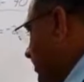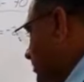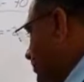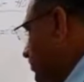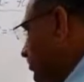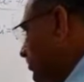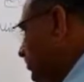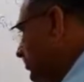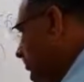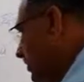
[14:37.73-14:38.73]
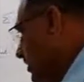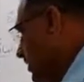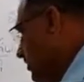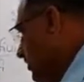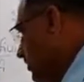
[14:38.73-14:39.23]
So we will
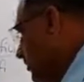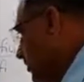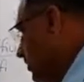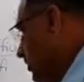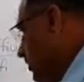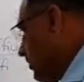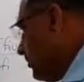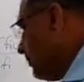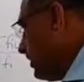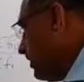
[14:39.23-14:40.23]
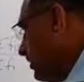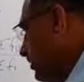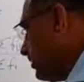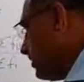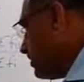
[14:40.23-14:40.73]
get, therefore
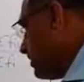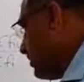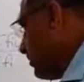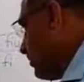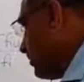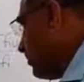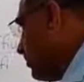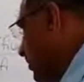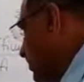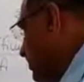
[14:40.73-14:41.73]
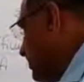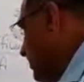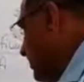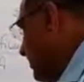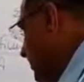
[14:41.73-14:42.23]
mean is equal to
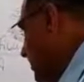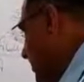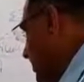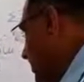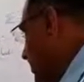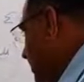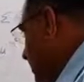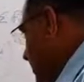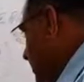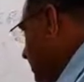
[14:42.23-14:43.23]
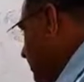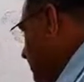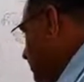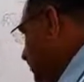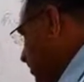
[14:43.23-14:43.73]
70. Here
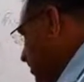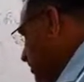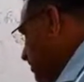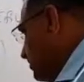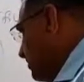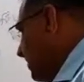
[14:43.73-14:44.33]
as product is